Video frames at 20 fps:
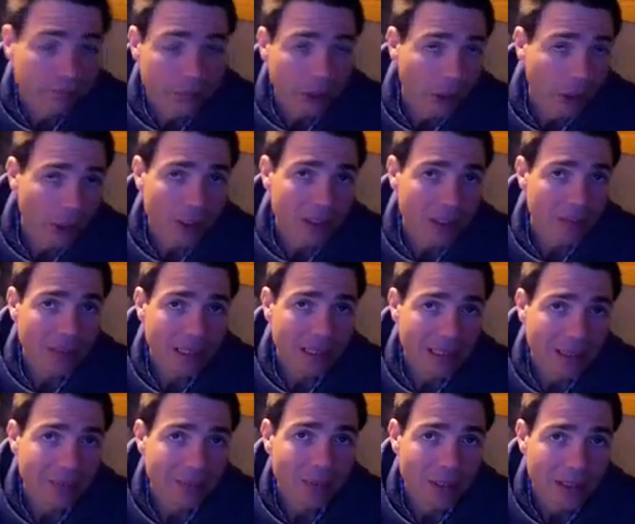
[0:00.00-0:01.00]
Your heart speaks
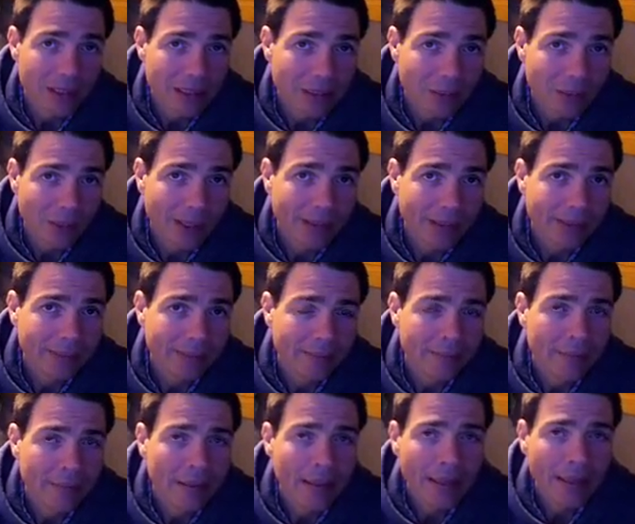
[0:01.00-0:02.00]
up once in a while.
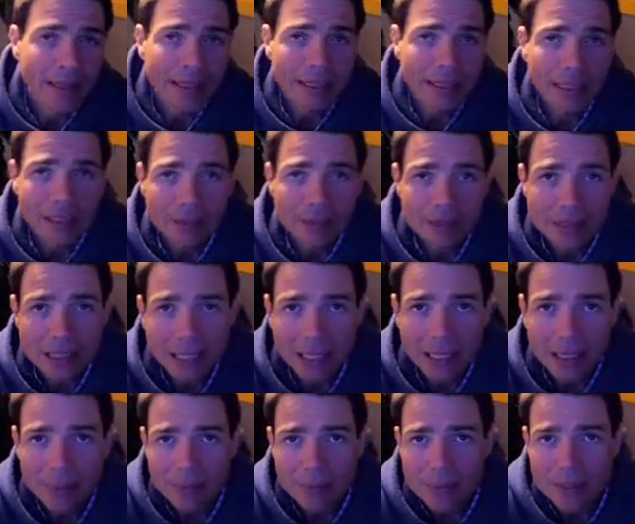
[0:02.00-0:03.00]
And other
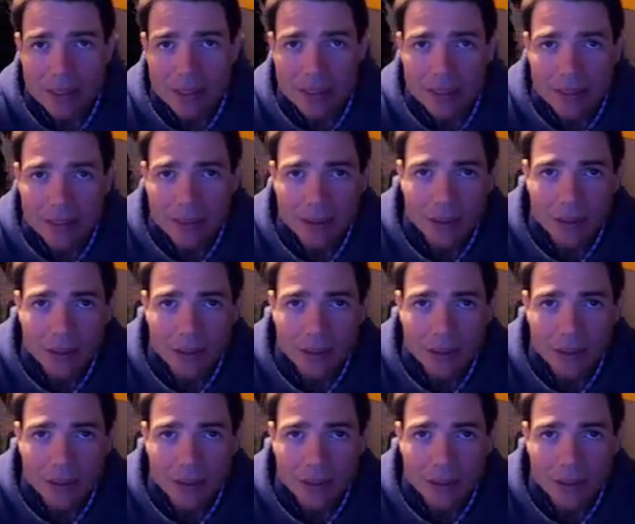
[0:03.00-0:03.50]
times,